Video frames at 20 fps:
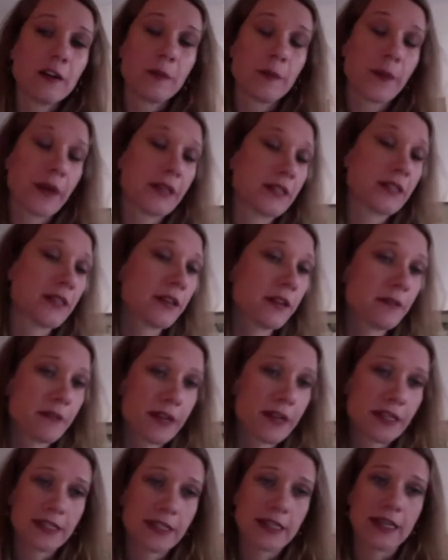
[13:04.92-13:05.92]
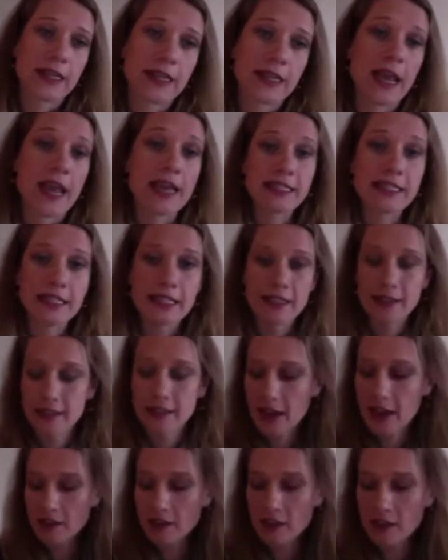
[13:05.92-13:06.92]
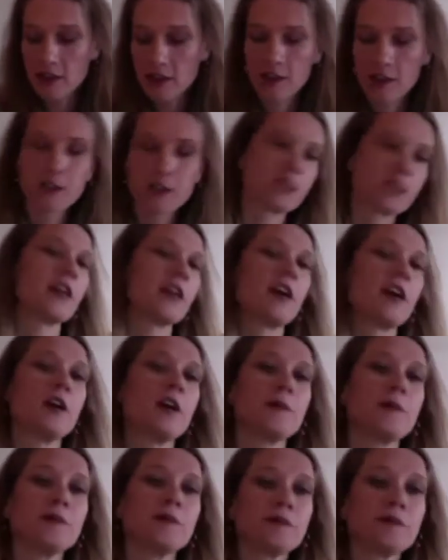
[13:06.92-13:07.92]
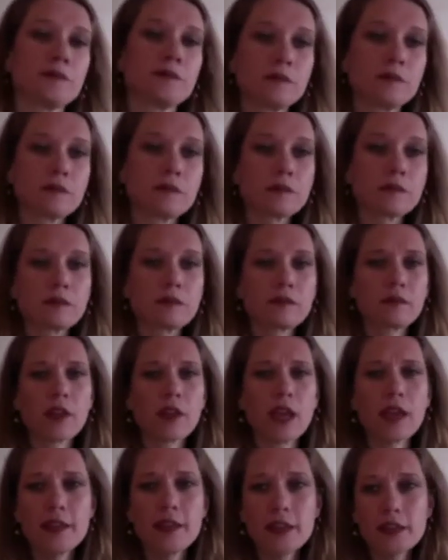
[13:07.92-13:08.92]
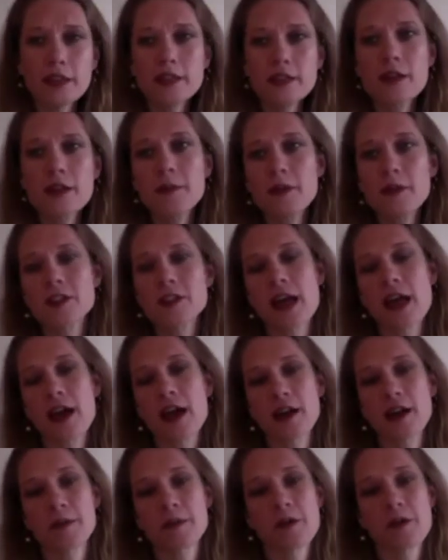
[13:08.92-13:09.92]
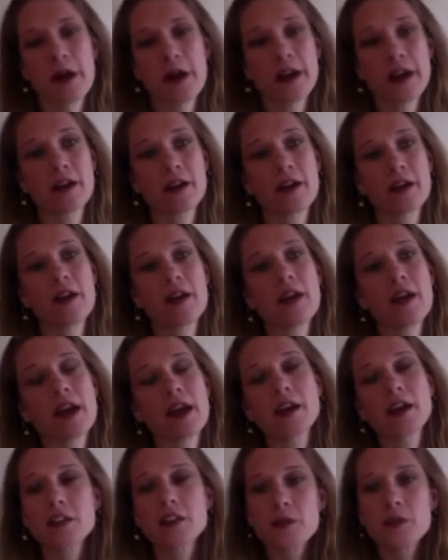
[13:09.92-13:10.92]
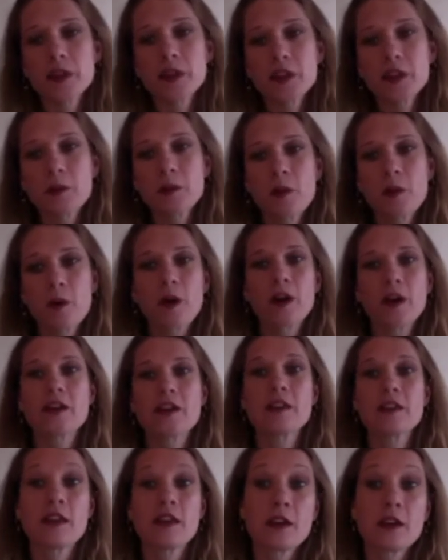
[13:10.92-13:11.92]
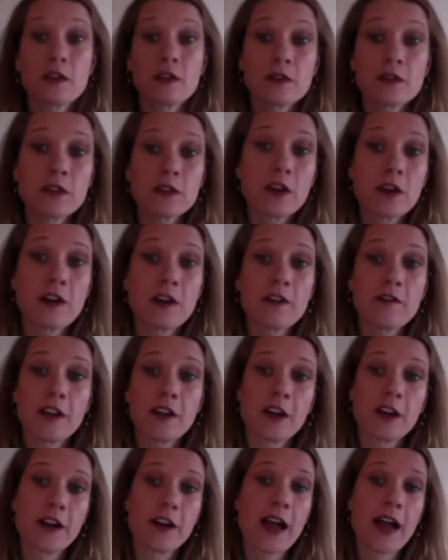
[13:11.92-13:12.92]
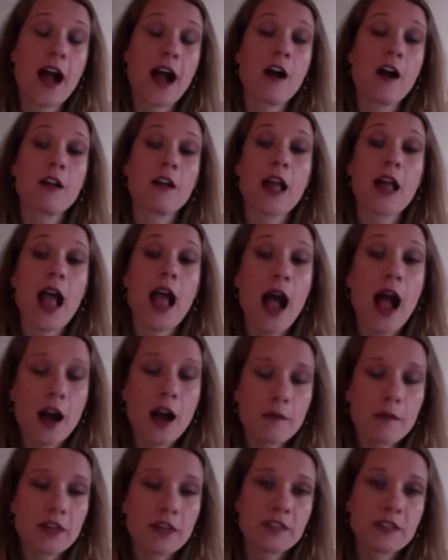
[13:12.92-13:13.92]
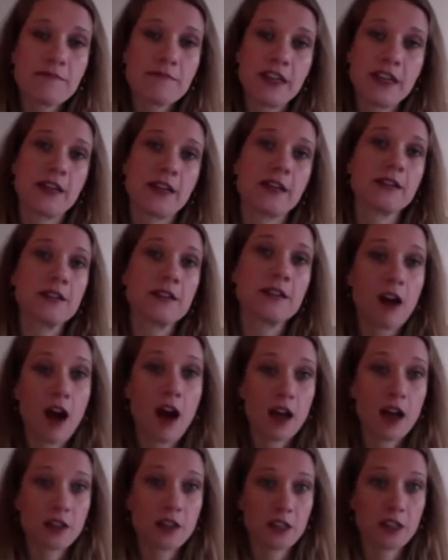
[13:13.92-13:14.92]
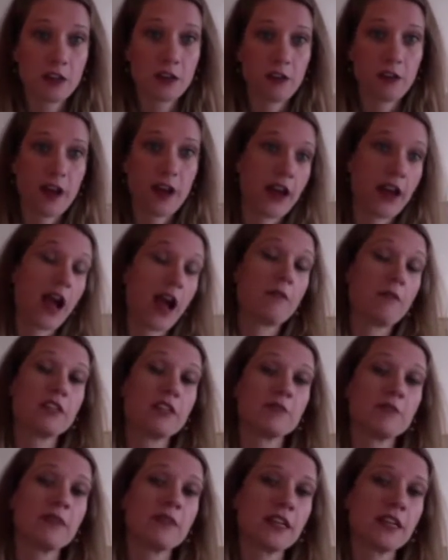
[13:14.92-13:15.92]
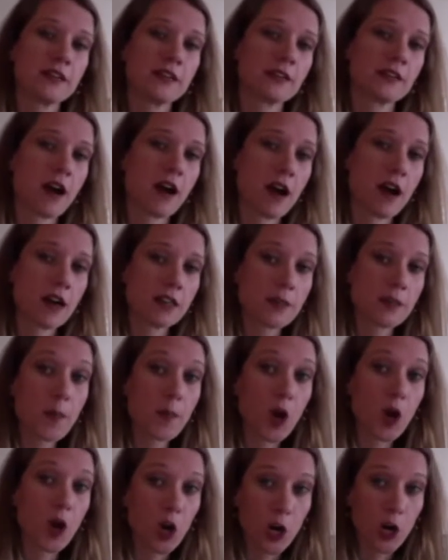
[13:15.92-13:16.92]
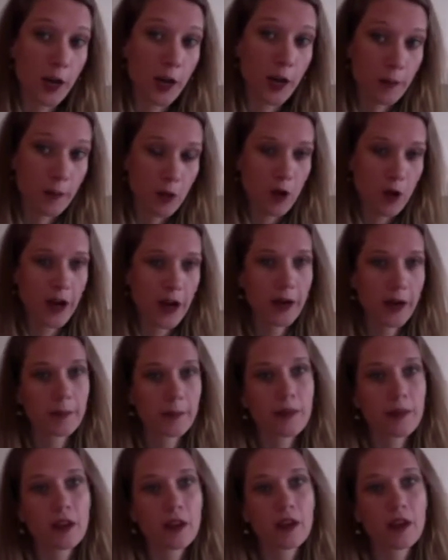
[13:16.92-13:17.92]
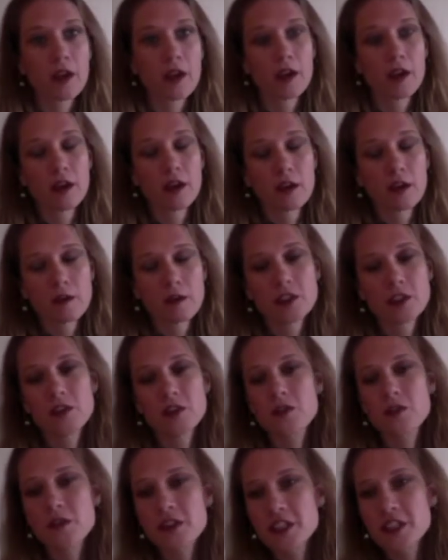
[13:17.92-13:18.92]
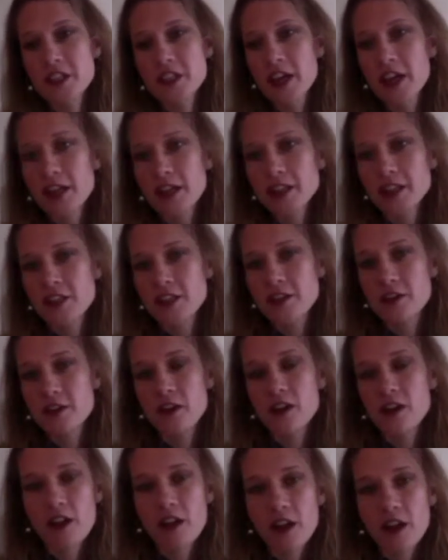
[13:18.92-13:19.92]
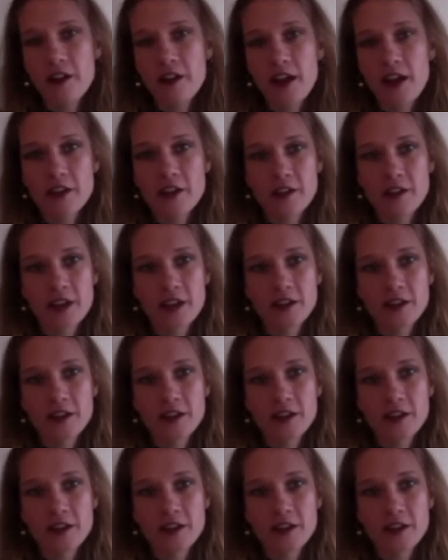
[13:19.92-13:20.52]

basically wasting $18,000 a year. These numbers add up quick, and it's really important that you start figuring out how much meetings cost you and how much meetings cost per employee, which is going to get into a lot of other things that I